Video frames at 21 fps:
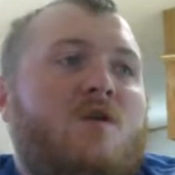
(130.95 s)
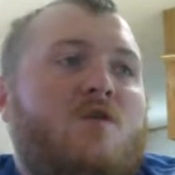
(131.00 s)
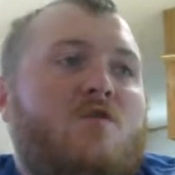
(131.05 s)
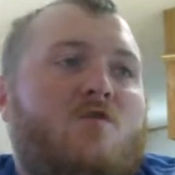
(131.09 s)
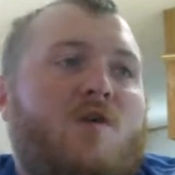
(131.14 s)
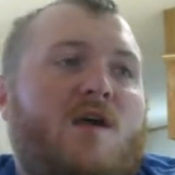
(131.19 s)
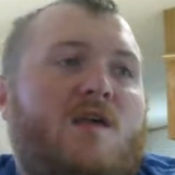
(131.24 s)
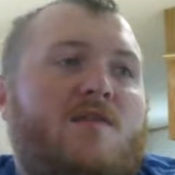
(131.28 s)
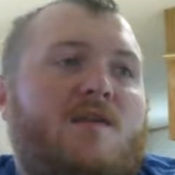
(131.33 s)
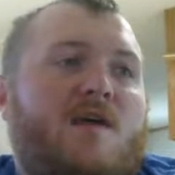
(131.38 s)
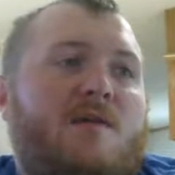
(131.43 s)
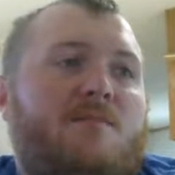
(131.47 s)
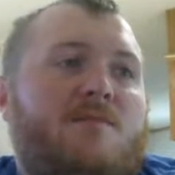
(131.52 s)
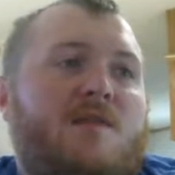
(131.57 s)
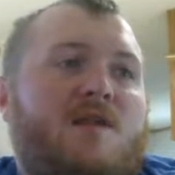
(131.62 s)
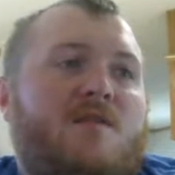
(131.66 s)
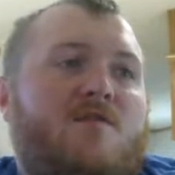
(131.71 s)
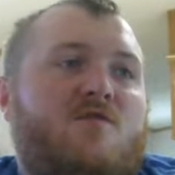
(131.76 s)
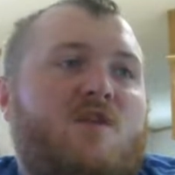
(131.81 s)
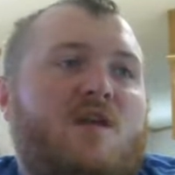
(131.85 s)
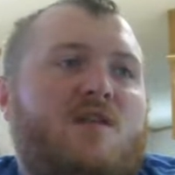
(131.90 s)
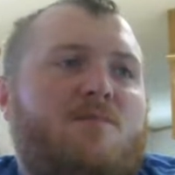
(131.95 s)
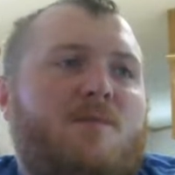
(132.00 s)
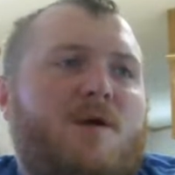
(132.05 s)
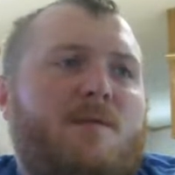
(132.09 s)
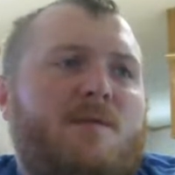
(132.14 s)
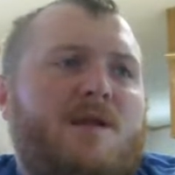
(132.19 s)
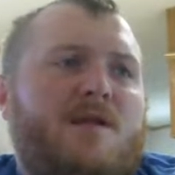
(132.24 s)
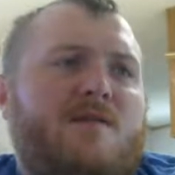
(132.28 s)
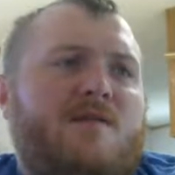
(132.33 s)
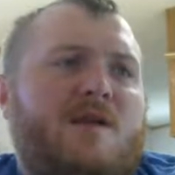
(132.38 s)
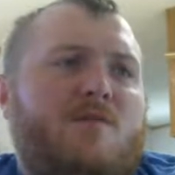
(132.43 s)
Jerusalem, the State
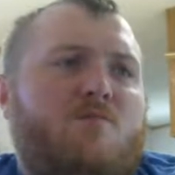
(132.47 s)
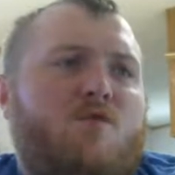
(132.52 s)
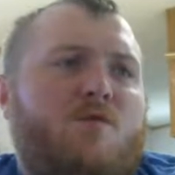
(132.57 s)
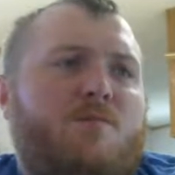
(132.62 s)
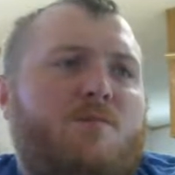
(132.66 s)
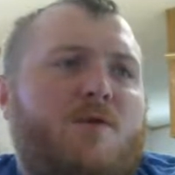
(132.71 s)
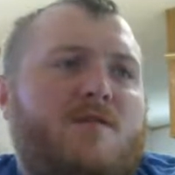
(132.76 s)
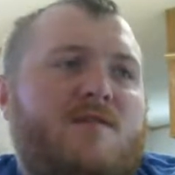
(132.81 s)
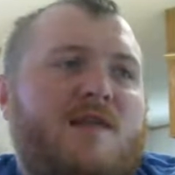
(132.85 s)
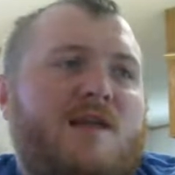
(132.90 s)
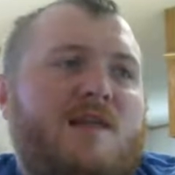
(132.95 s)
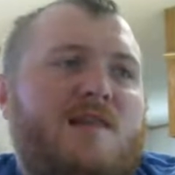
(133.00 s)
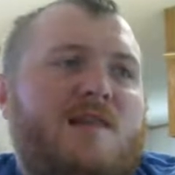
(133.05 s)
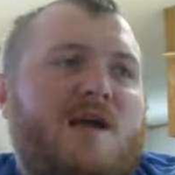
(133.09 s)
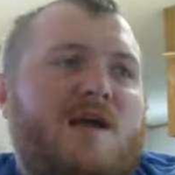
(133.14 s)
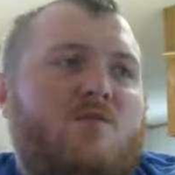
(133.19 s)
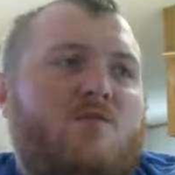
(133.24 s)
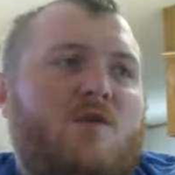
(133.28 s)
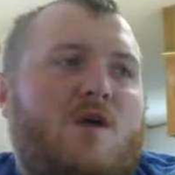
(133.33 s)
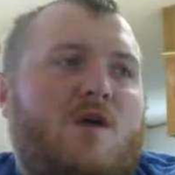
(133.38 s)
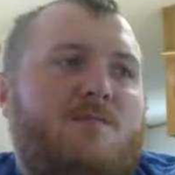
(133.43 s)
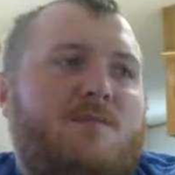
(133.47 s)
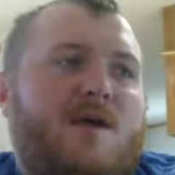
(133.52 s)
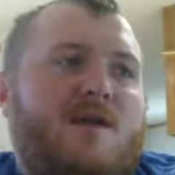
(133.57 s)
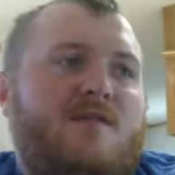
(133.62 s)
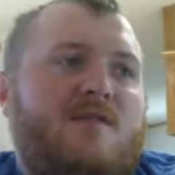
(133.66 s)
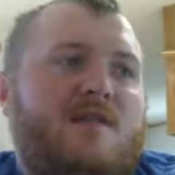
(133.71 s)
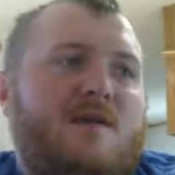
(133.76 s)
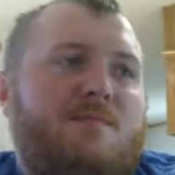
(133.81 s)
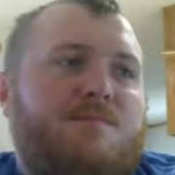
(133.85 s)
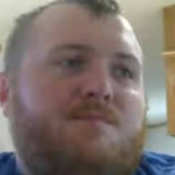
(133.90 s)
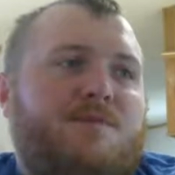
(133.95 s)
Department has said reports that Israel plans
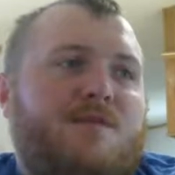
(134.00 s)
to